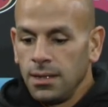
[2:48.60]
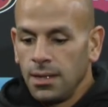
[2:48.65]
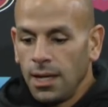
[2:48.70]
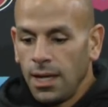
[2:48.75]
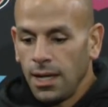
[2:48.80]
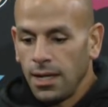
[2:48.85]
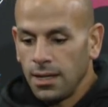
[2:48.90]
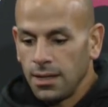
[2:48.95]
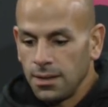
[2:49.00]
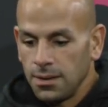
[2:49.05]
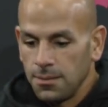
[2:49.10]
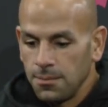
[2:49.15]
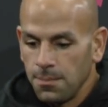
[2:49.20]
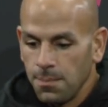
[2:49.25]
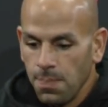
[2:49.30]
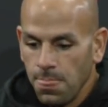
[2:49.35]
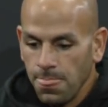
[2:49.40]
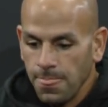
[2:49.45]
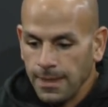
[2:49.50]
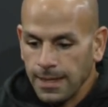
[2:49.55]
Um,
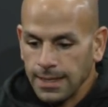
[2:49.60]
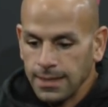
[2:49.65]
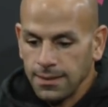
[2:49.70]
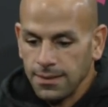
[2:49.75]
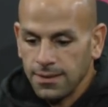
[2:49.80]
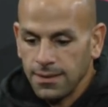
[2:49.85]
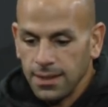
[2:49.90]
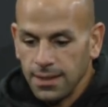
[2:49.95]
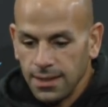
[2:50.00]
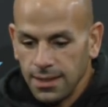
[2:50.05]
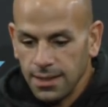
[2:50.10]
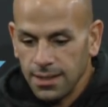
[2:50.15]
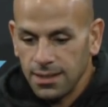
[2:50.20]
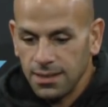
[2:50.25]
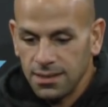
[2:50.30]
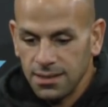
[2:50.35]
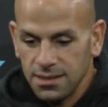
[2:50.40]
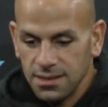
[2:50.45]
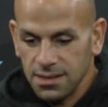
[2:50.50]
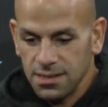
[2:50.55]
he, the
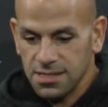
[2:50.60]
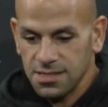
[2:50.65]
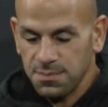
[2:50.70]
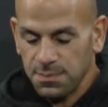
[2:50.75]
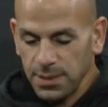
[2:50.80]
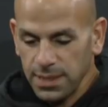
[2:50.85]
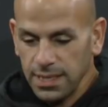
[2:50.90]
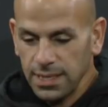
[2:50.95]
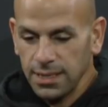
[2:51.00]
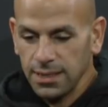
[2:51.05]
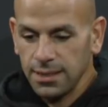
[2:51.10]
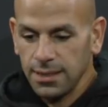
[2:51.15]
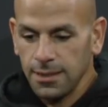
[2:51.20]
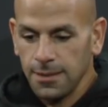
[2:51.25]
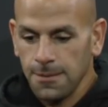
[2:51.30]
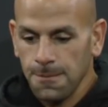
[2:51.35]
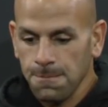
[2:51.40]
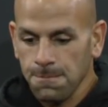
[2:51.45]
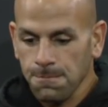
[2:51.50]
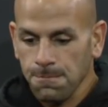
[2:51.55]
the speed,
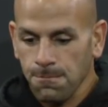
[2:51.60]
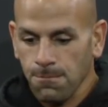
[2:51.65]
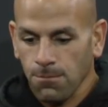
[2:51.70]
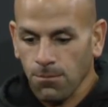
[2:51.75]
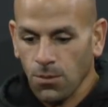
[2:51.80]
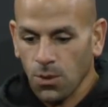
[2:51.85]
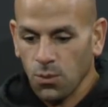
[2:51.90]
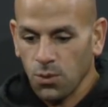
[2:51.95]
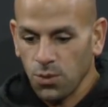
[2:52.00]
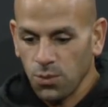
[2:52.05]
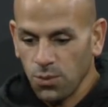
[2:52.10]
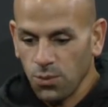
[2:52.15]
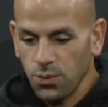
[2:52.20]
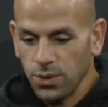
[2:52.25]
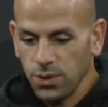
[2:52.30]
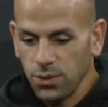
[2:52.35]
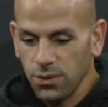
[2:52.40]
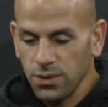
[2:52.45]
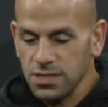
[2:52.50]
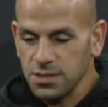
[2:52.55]
we, we
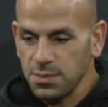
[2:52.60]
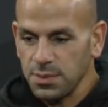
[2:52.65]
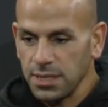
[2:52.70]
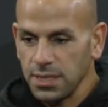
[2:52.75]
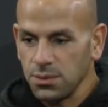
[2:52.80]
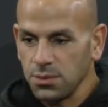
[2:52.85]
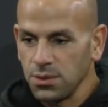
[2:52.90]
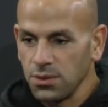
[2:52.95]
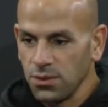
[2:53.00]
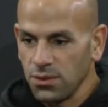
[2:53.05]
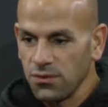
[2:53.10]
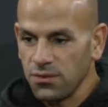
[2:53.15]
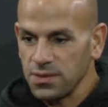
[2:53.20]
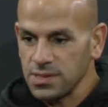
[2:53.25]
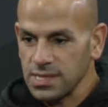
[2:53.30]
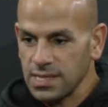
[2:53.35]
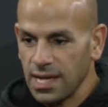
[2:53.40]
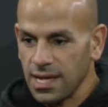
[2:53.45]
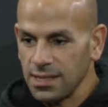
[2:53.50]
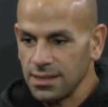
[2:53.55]
knew the speed, we knew the
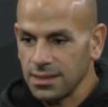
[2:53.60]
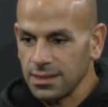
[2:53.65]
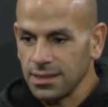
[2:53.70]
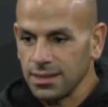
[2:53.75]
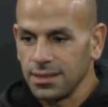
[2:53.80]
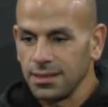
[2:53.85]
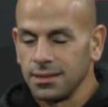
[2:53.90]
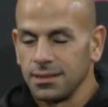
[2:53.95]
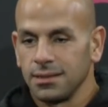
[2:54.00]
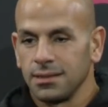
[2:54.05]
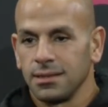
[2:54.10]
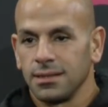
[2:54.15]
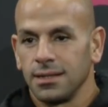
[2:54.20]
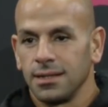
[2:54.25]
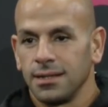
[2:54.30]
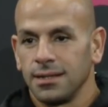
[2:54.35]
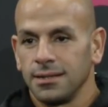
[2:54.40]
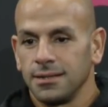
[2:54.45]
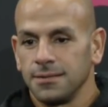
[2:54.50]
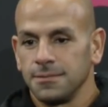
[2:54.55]
physicality.
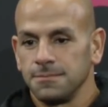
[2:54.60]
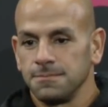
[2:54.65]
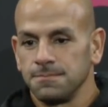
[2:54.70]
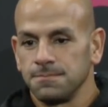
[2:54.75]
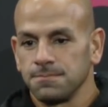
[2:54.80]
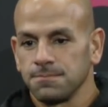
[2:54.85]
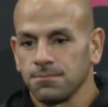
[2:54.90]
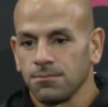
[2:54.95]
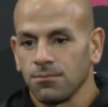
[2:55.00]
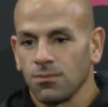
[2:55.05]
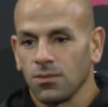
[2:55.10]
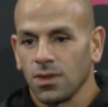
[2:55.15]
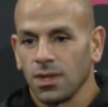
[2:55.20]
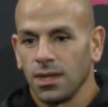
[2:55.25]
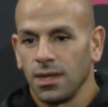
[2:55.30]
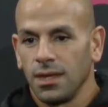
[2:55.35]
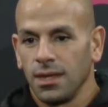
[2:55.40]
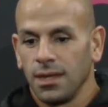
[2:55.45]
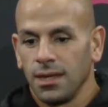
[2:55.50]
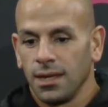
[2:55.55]
Um,
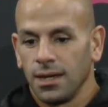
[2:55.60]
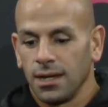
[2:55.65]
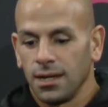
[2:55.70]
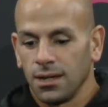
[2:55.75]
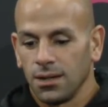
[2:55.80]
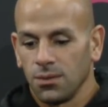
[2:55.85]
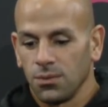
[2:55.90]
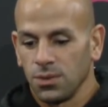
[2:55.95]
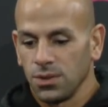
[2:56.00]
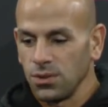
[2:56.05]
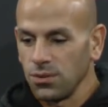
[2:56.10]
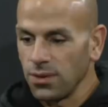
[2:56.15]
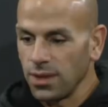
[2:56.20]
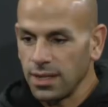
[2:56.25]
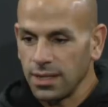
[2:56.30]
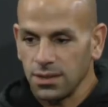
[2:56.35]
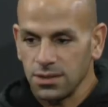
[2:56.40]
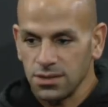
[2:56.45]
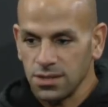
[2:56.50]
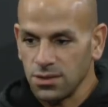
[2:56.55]
uh, we knew that
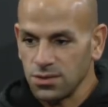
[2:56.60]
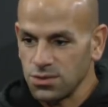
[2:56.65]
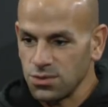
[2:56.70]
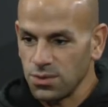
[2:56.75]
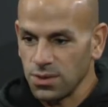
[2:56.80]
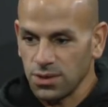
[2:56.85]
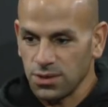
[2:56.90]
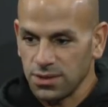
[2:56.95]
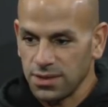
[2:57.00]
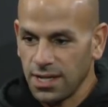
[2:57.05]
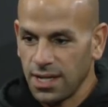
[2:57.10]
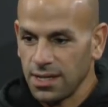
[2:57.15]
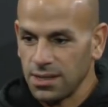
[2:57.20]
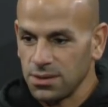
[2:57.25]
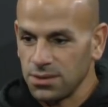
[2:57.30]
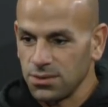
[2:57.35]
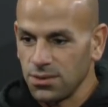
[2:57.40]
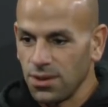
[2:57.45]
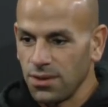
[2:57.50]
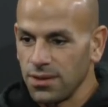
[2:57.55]
he, he was a really good
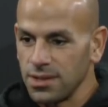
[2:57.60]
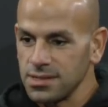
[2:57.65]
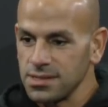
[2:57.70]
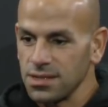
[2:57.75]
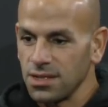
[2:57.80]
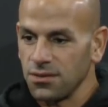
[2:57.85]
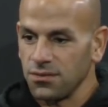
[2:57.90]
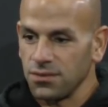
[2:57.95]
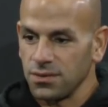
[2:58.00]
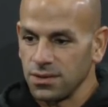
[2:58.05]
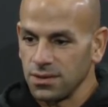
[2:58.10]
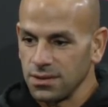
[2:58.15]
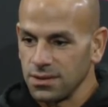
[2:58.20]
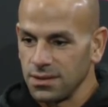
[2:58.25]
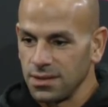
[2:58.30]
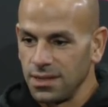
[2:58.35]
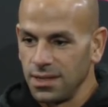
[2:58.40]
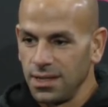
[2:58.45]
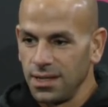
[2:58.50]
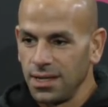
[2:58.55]
tackler and all that stuff, and
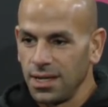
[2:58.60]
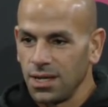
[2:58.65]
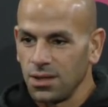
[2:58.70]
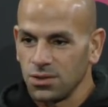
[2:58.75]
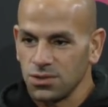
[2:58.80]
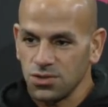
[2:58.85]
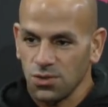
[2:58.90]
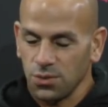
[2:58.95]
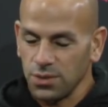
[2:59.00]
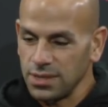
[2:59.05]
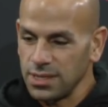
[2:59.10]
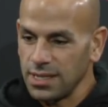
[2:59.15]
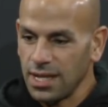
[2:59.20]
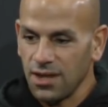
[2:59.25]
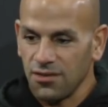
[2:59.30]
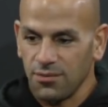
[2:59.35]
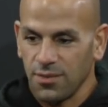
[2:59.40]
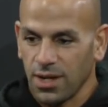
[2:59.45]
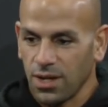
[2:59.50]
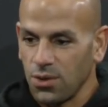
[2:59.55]
and so we did
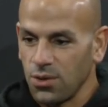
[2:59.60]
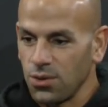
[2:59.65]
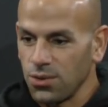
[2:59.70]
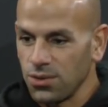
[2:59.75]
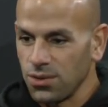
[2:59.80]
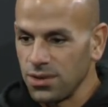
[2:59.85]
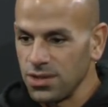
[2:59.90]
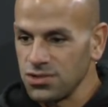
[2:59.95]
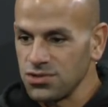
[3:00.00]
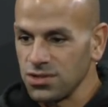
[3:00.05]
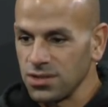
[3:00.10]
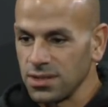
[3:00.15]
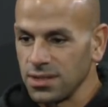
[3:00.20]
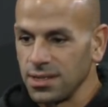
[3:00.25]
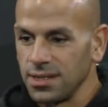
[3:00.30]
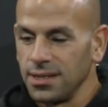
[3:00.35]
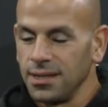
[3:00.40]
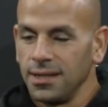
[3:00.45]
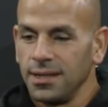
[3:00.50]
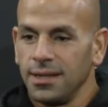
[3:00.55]
have him at corner initially,
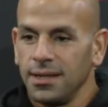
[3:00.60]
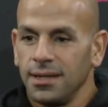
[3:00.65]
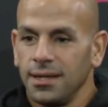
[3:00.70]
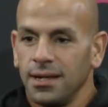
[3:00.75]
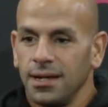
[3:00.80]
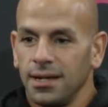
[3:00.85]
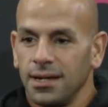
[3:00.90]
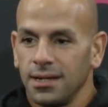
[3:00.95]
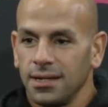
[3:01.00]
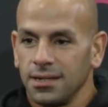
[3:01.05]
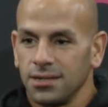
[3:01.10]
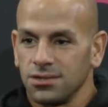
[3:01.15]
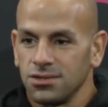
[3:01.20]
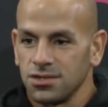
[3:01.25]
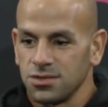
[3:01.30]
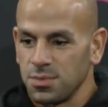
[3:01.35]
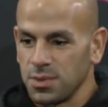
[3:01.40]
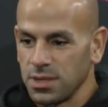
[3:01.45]
uh, just